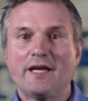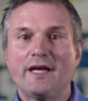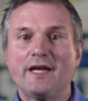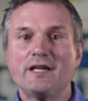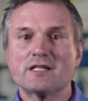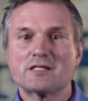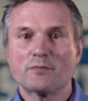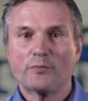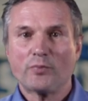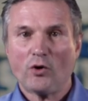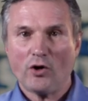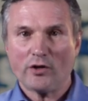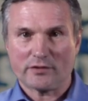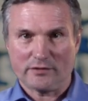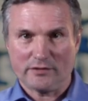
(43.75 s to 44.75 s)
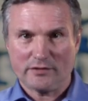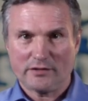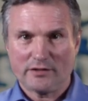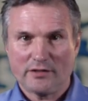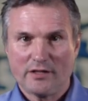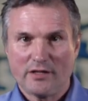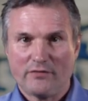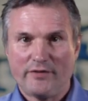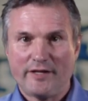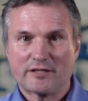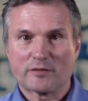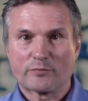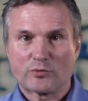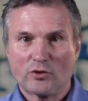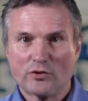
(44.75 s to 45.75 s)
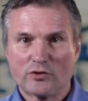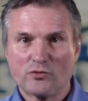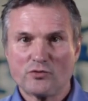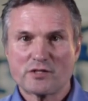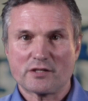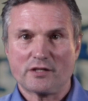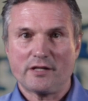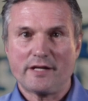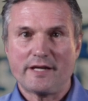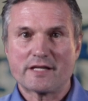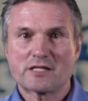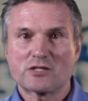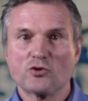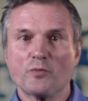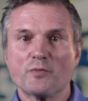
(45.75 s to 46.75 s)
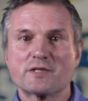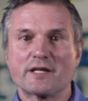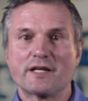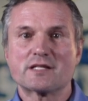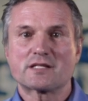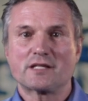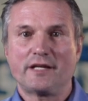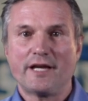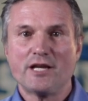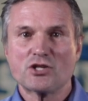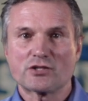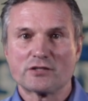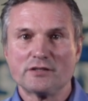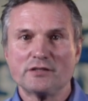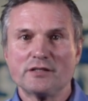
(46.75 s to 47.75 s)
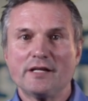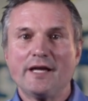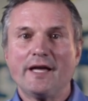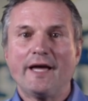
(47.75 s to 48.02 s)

It is important that the producer assumes the installation